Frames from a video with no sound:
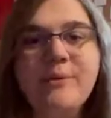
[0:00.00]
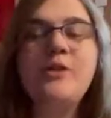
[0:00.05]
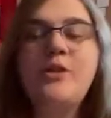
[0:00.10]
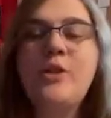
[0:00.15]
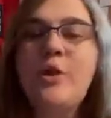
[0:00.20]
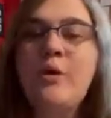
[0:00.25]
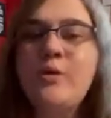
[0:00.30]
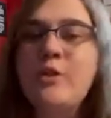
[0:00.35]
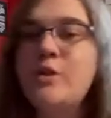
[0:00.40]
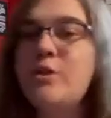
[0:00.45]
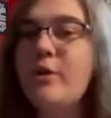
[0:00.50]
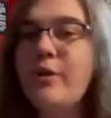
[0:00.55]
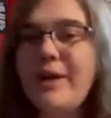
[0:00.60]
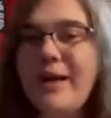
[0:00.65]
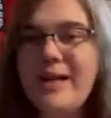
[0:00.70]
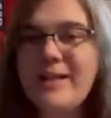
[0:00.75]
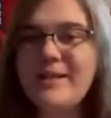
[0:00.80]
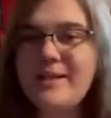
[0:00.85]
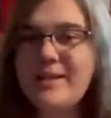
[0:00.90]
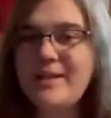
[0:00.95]
So the
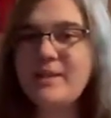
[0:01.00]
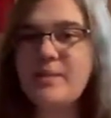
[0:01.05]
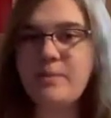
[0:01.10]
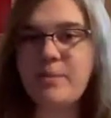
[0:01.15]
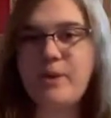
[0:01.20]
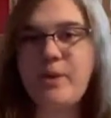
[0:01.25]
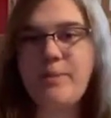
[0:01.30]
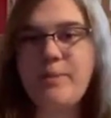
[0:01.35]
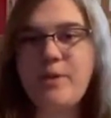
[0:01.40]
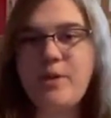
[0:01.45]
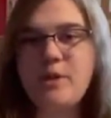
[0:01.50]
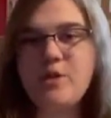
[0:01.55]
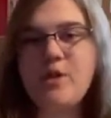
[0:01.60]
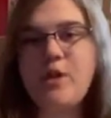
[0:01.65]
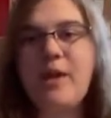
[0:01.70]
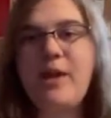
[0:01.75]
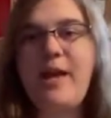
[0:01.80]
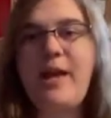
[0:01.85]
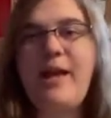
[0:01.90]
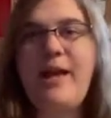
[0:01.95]
story idea is pretty much
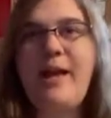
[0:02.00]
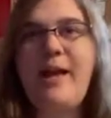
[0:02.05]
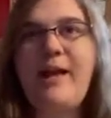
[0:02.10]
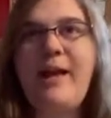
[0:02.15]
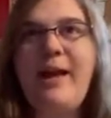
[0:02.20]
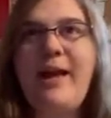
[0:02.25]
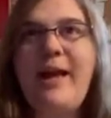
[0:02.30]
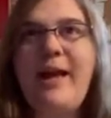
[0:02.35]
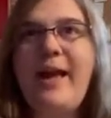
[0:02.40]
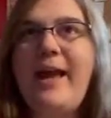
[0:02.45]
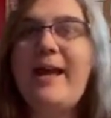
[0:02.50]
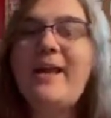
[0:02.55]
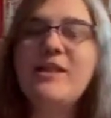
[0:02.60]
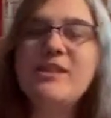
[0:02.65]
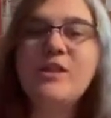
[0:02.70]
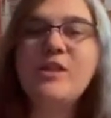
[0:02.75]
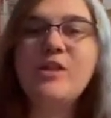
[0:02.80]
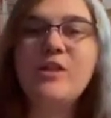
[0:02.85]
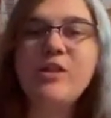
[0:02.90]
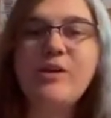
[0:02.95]
a
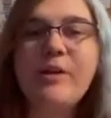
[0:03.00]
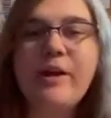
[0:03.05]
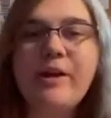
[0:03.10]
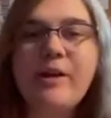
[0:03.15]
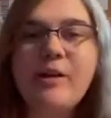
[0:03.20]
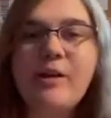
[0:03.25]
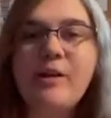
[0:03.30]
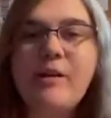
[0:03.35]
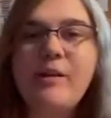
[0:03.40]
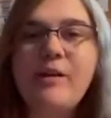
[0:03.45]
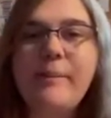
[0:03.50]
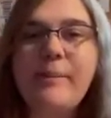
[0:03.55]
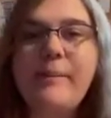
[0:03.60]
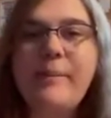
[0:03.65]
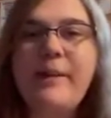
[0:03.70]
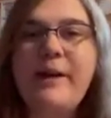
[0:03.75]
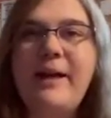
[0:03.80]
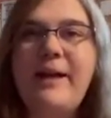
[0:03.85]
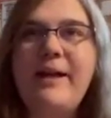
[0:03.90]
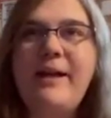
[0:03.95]
Hansel and Gretel,
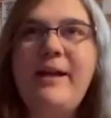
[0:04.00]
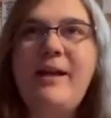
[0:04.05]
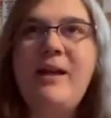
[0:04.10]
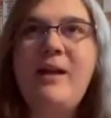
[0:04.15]
but